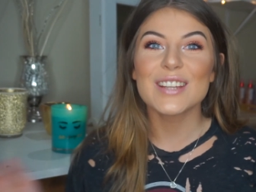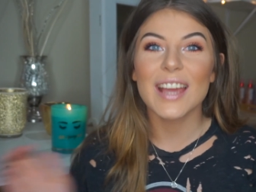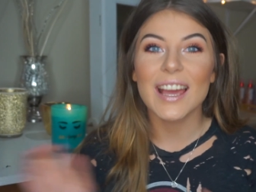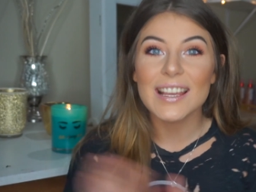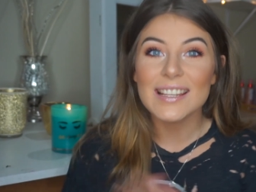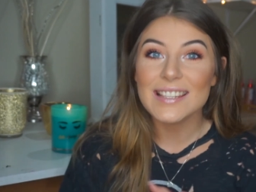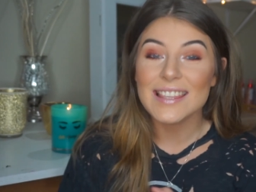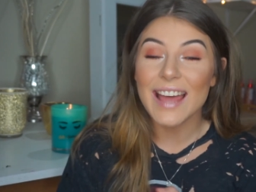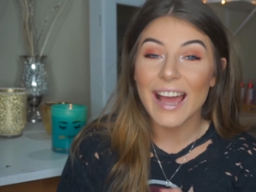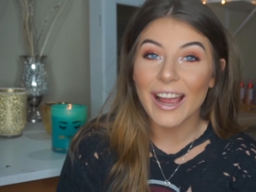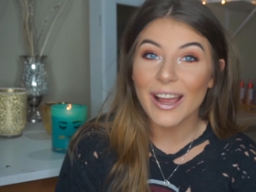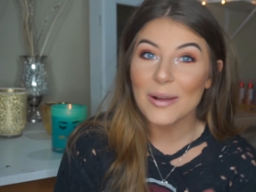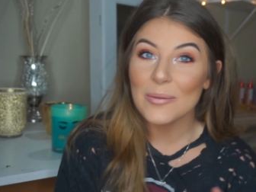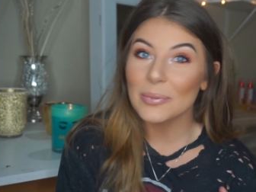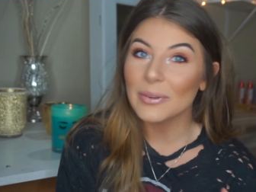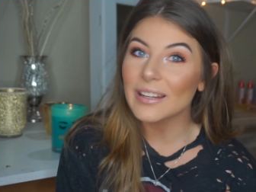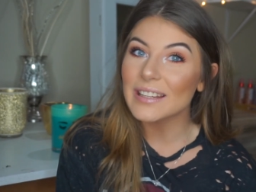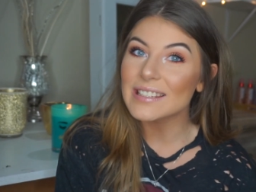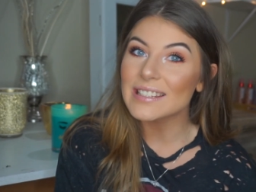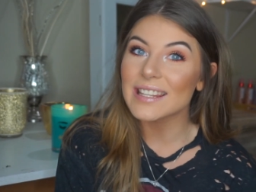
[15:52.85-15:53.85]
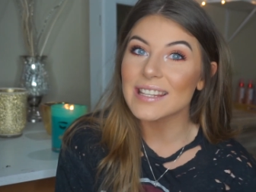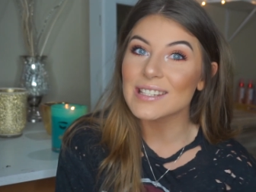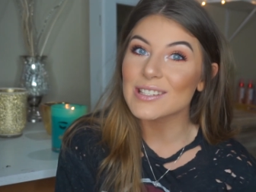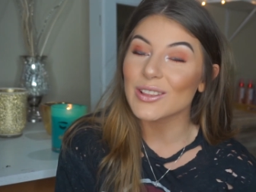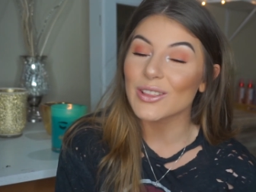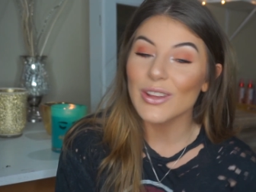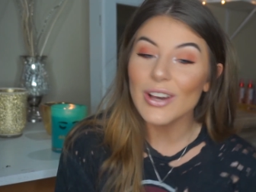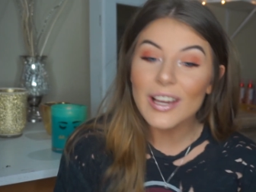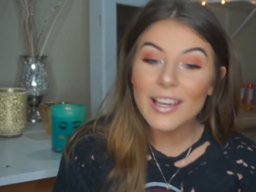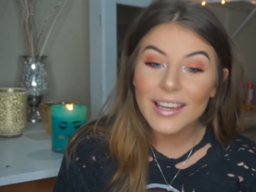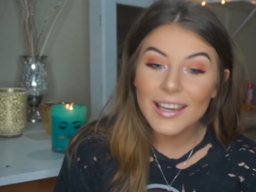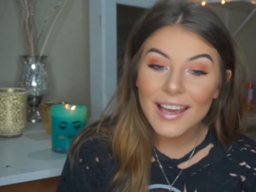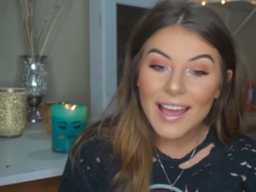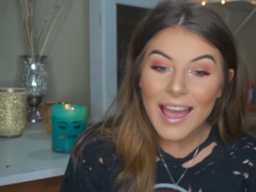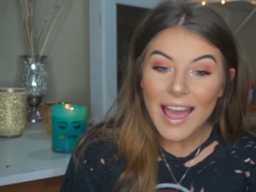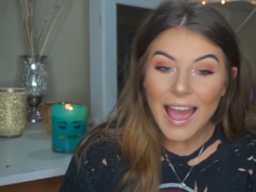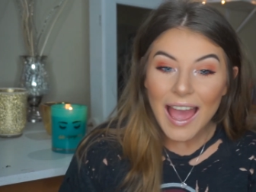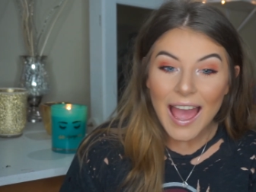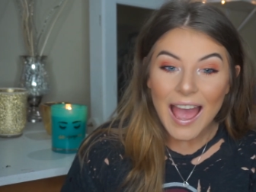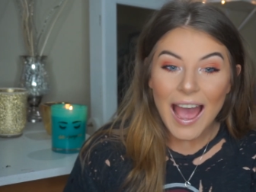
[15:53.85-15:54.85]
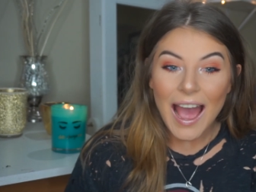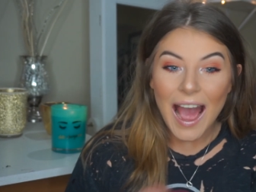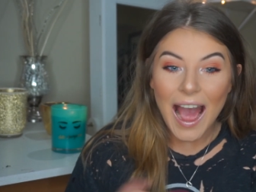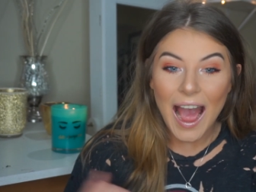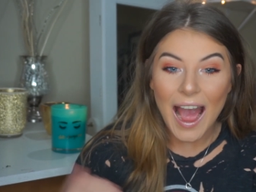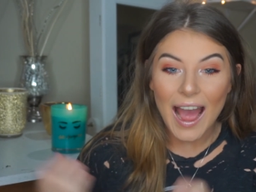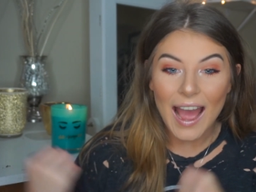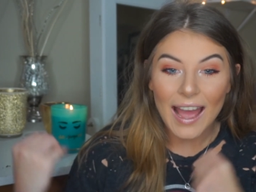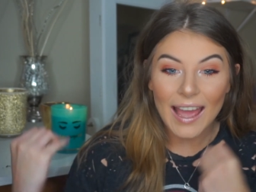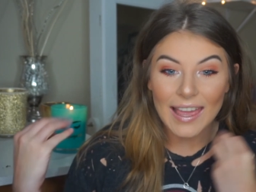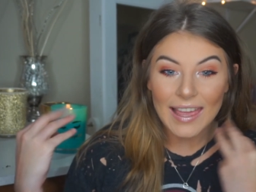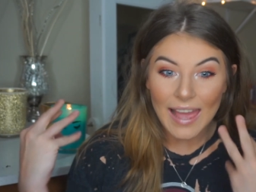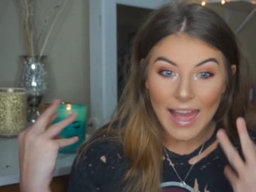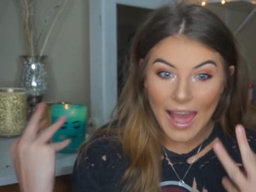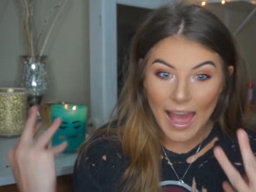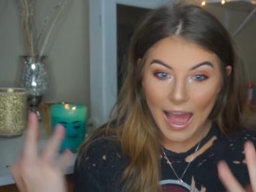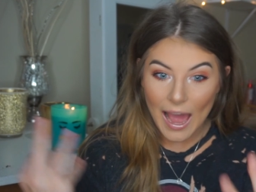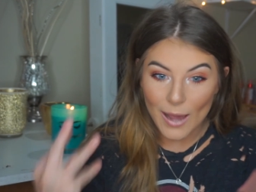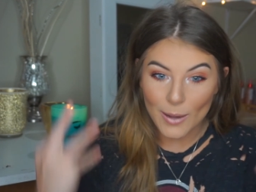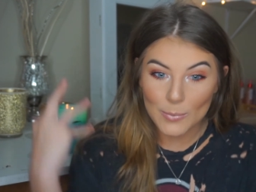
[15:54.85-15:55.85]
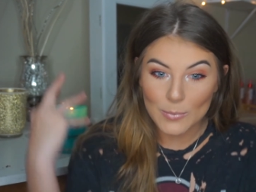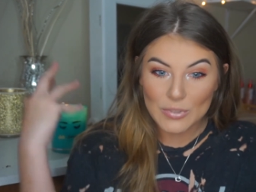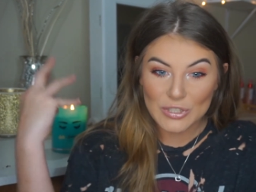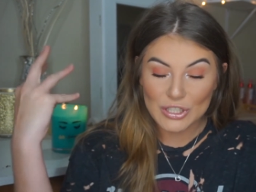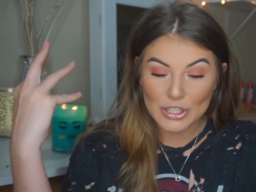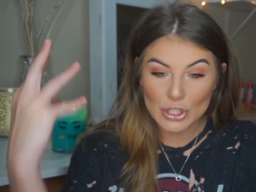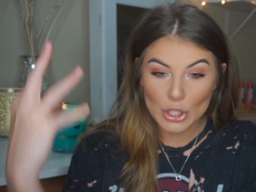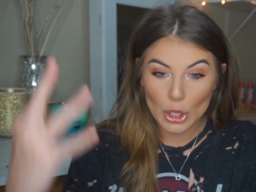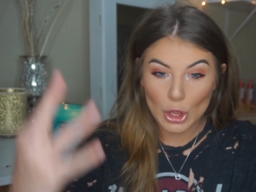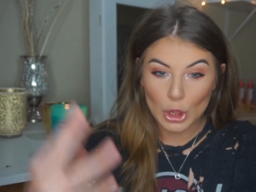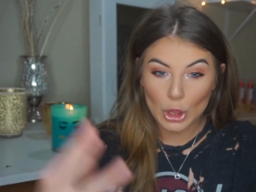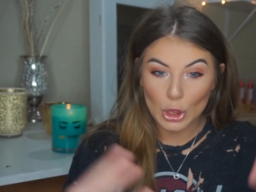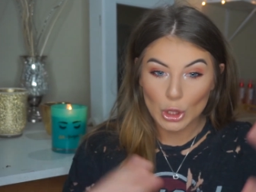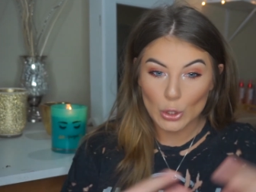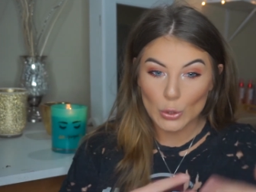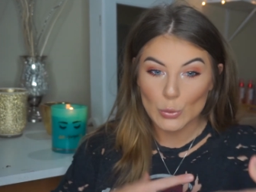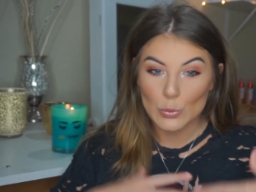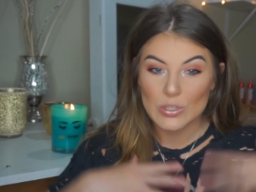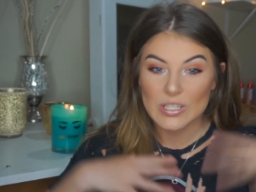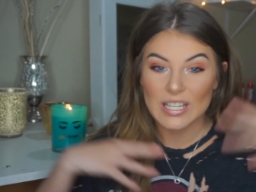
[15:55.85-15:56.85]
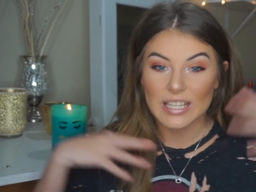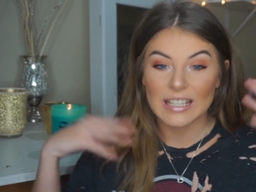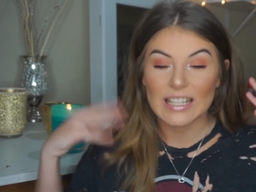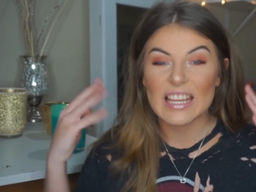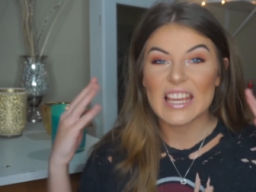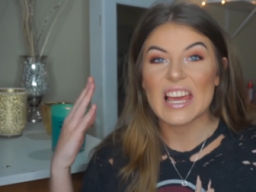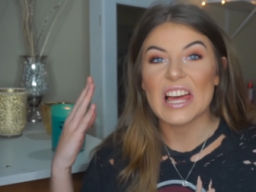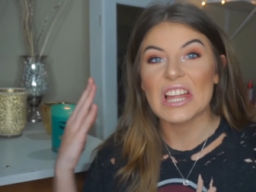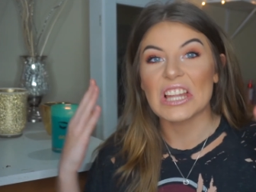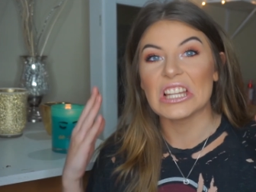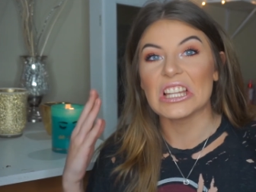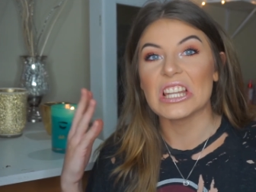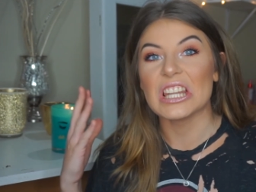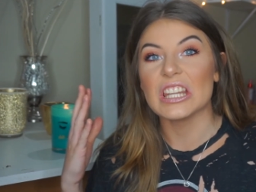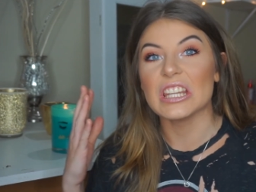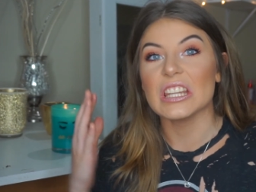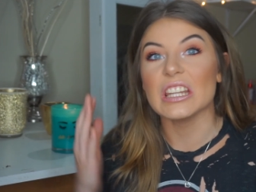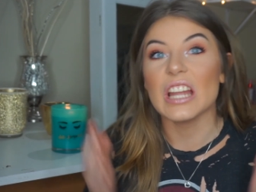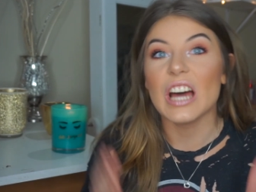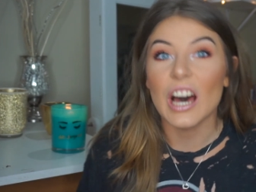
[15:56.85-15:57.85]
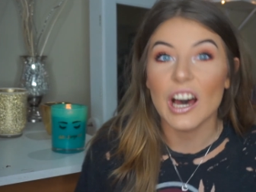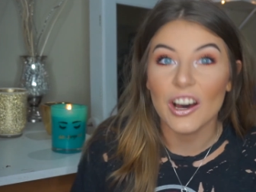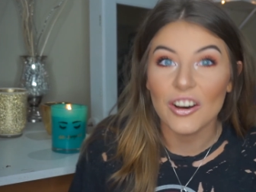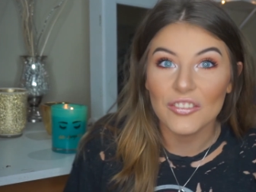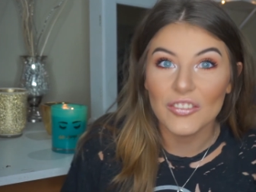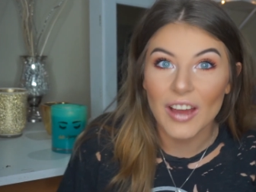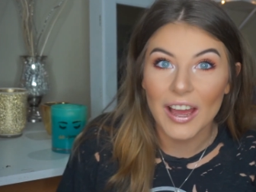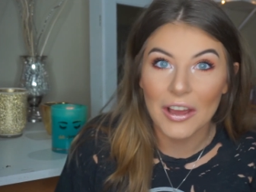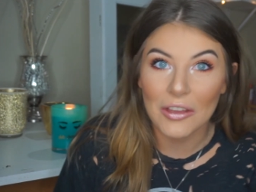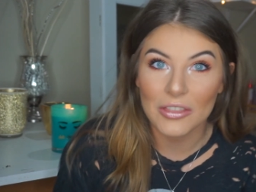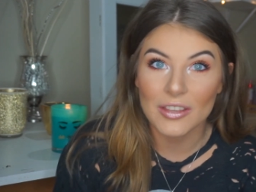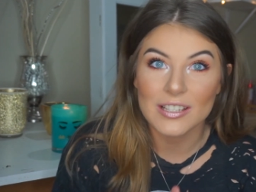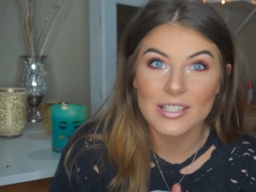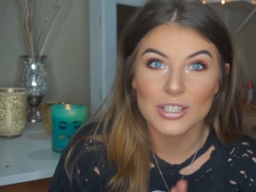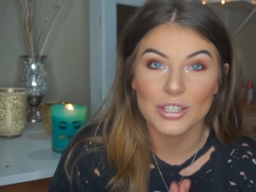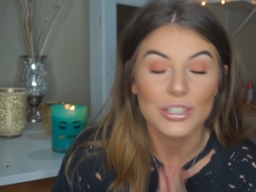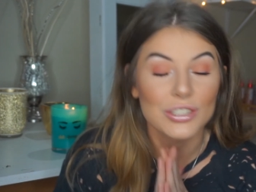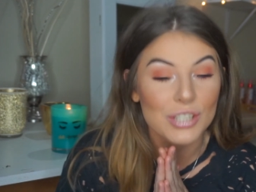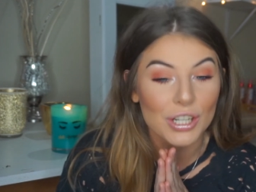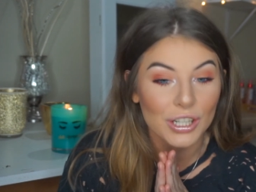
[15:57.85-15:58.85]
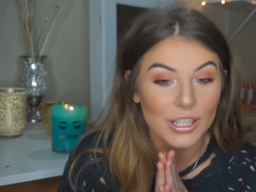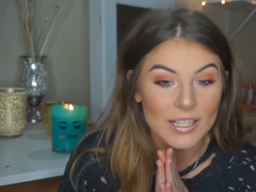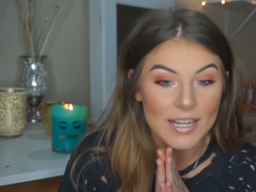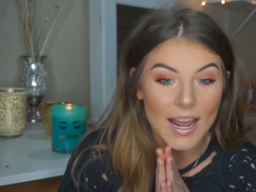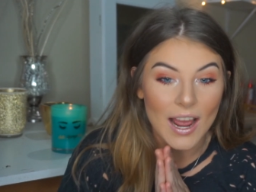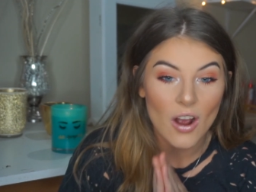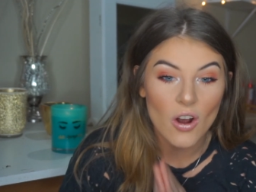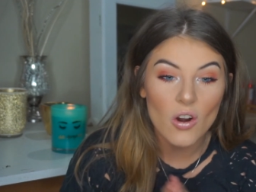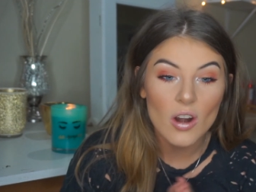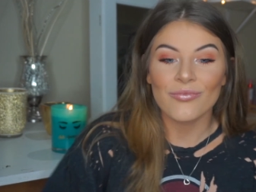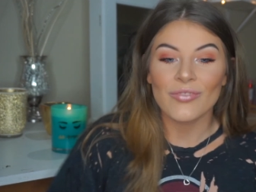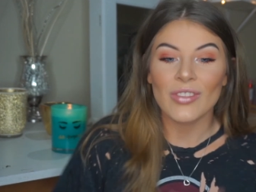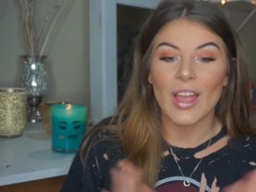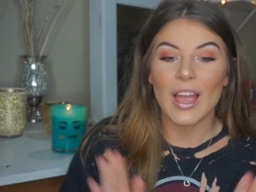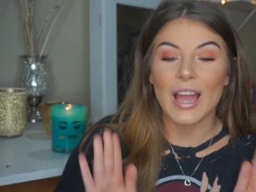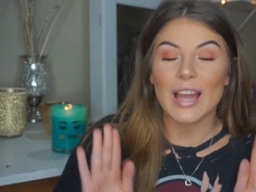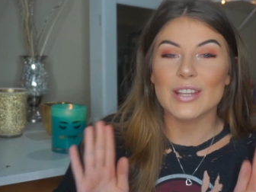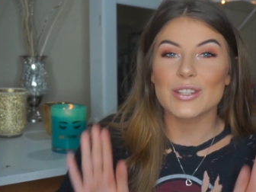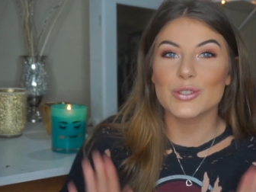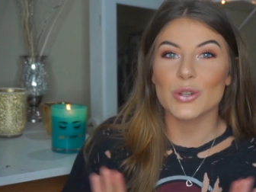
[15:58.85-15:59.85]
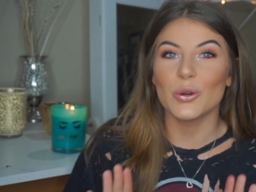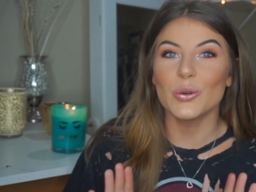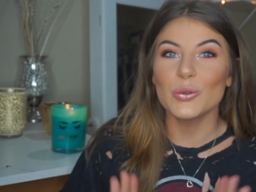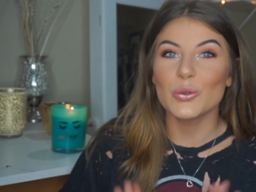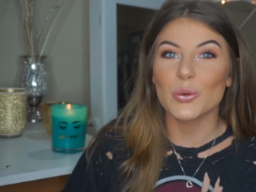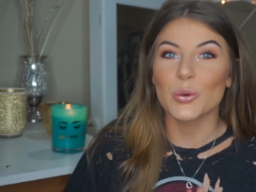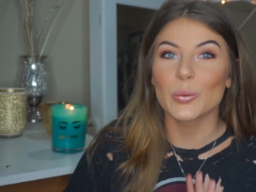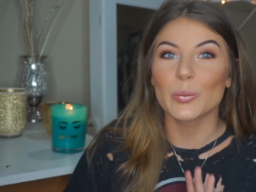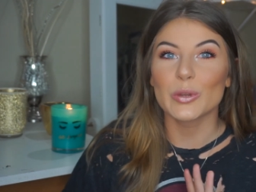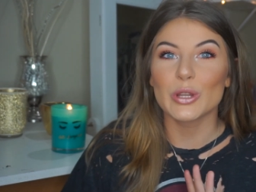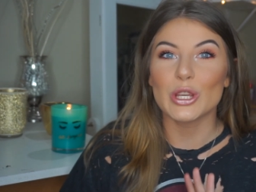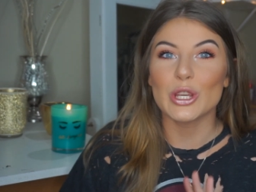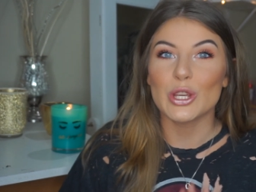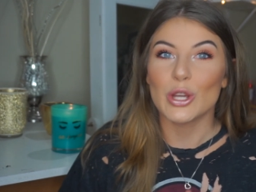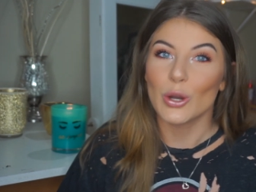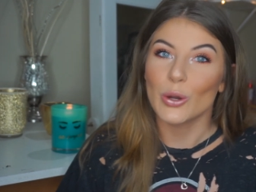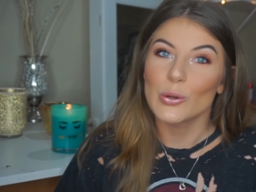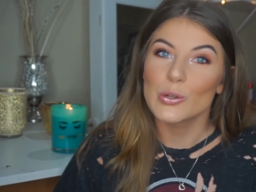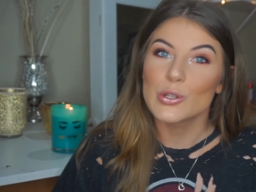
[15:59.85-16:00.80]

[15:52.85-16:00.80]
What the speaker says: guys, that completes this look. I absolutely love how this look turned out. I don't normally go